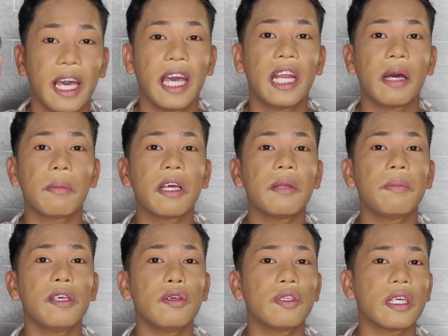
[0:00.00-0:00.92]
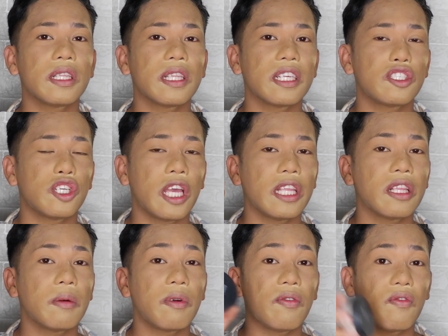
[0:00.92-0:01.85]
And I'm gonna be using this shade number